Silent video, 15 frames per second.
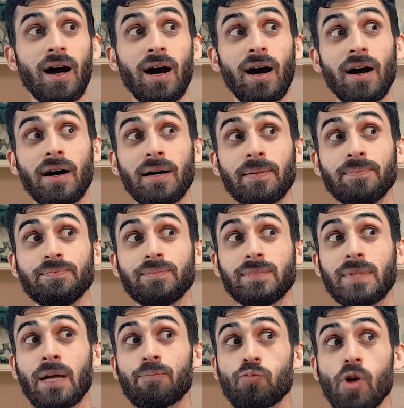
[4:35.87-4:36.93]

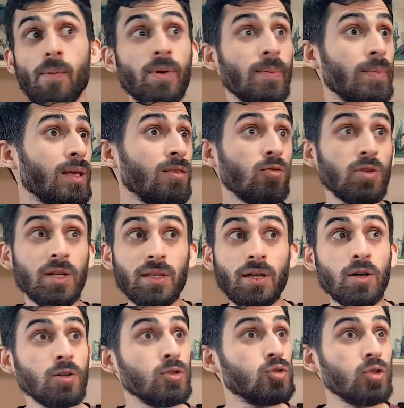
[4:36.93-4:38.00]
That probably means you did a
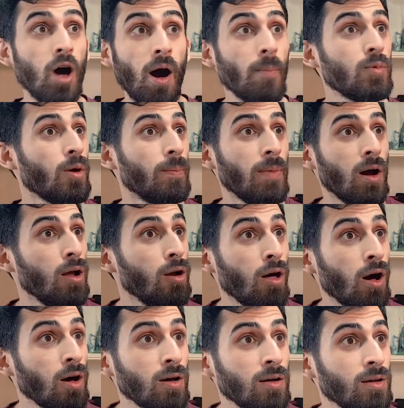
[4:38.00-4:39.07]
good job, you
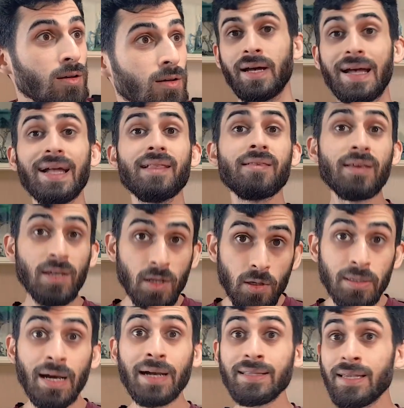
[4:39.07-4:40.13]
Murloc. It's a
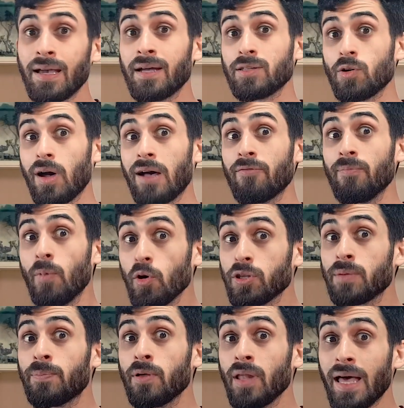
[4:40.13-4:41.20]
good idea to have
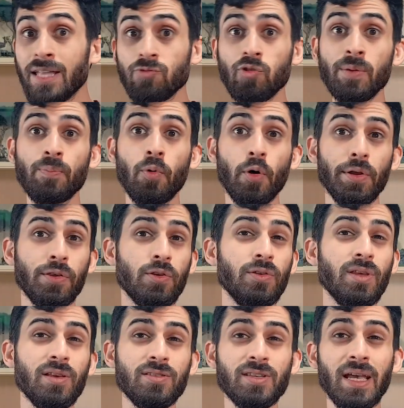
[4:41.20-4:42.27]
multiple entry points to
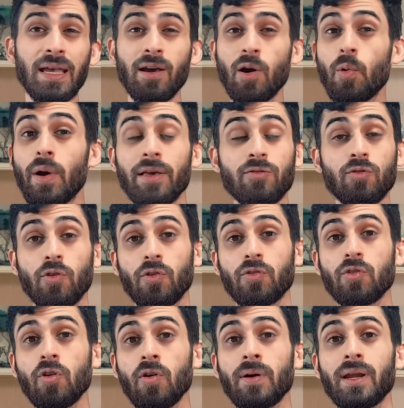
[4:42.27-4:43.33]
the same quest or
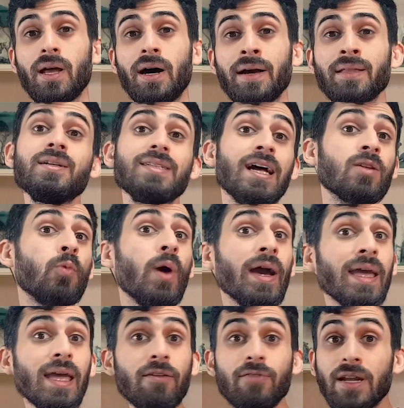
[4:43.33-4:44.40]
storyline. That way,
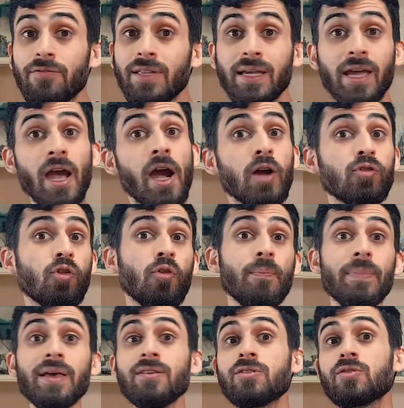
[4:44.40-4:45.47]
even if the character
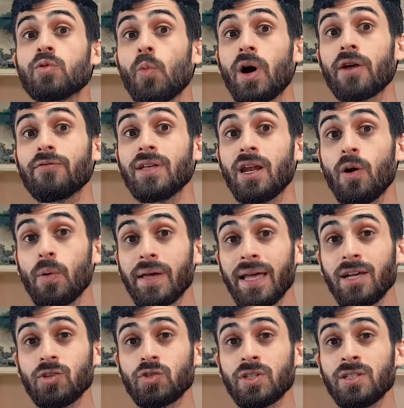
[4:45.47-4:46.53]
missed one of the
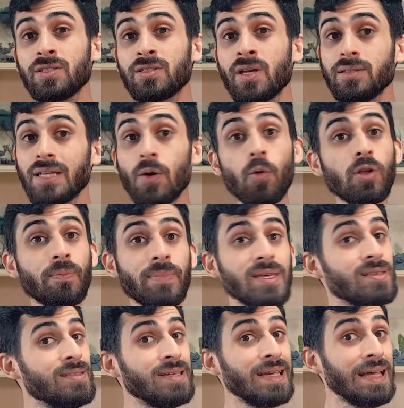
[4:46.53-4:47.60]
locations, they wouldn't
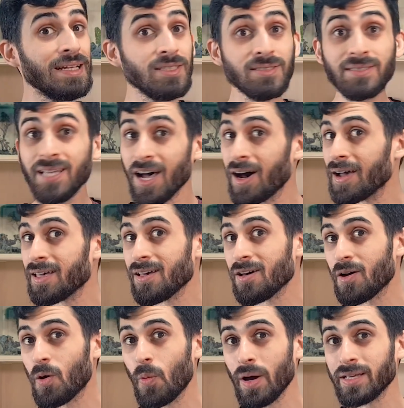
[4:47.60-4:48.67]
miss the entire
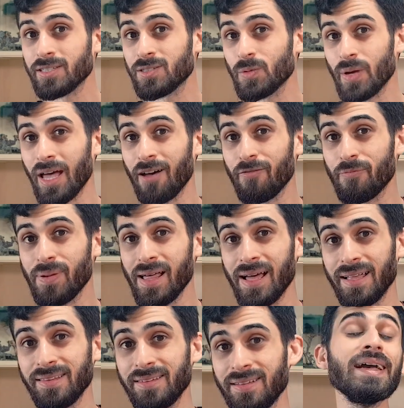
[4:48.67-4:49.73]
quest we have
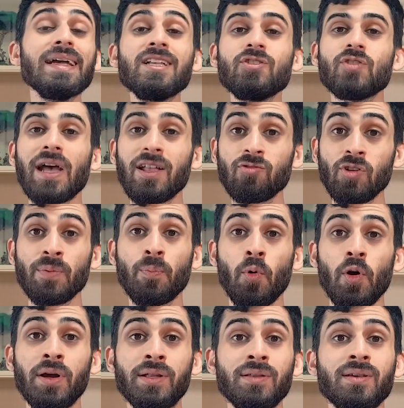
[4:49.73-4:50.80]
planned. Each entry
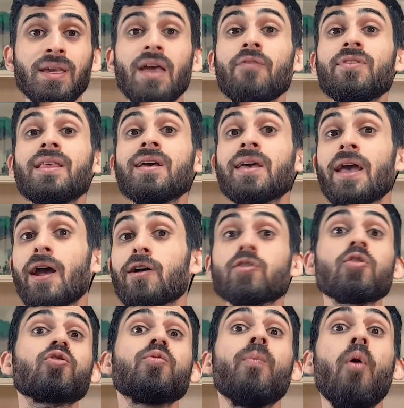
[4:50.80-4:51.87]
point gives the
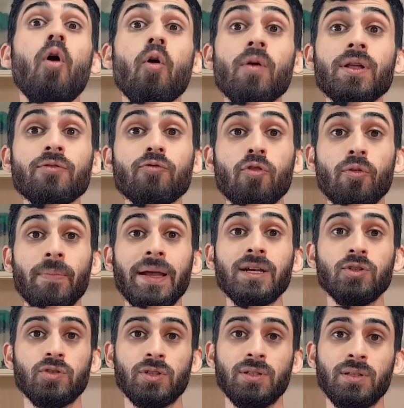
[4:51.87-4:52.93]
characters more
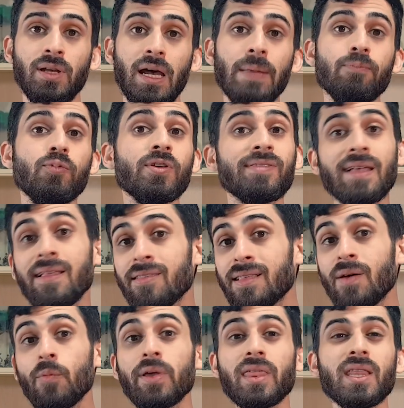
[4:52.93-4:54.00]
information and presents
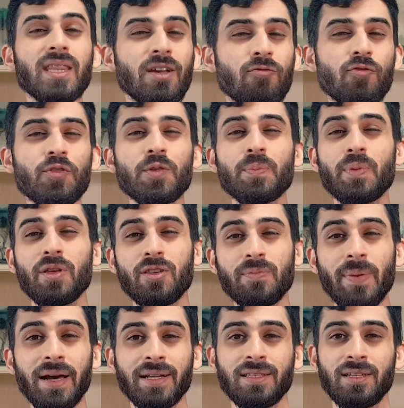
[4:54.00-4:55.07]
them with a different
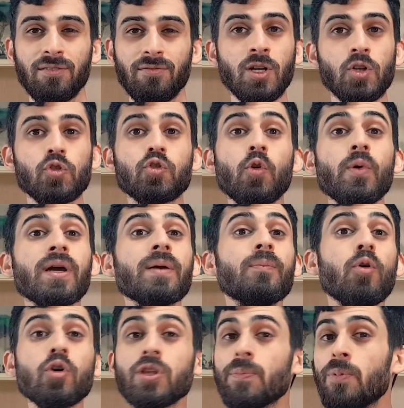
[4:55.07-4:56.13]
perspective. Showing
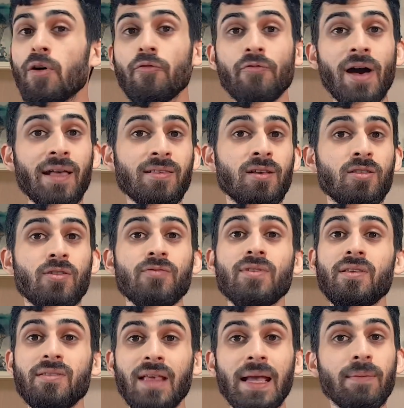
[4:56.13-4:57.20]
multiple facets of the
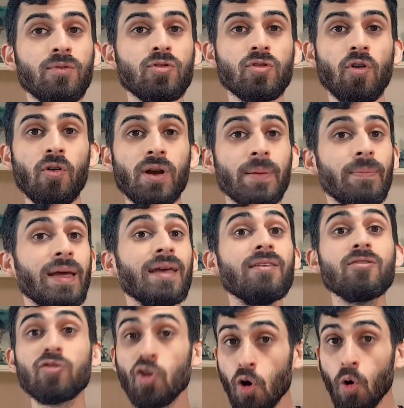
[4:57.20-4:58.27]
same story
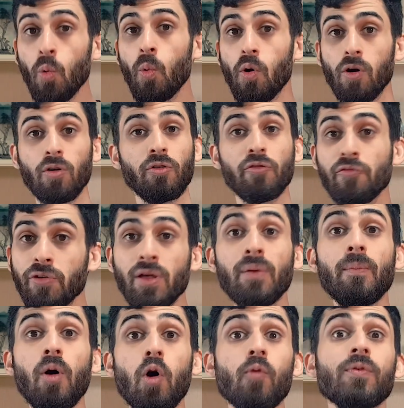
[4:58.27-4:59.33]
makes your world feel
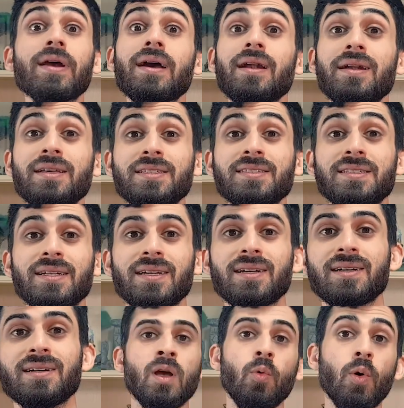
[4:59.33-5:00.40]
more realistic.
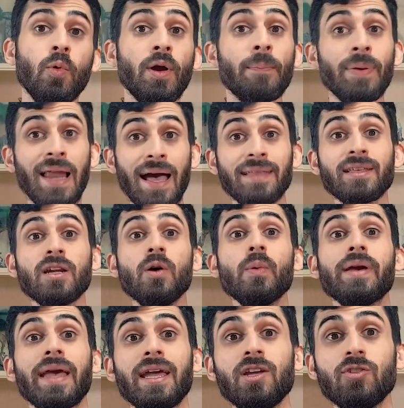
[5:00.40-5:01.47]
When we plan the
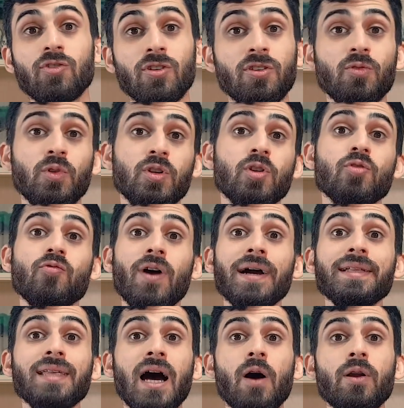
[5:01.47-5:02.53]
locations, we should
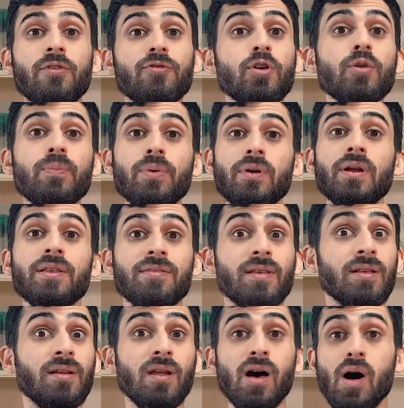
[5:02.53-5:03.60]
write down a few bullets
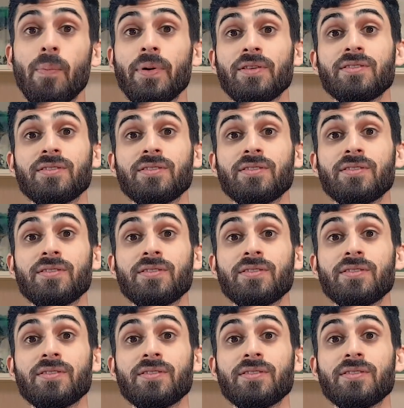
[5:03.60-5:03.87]
that will help us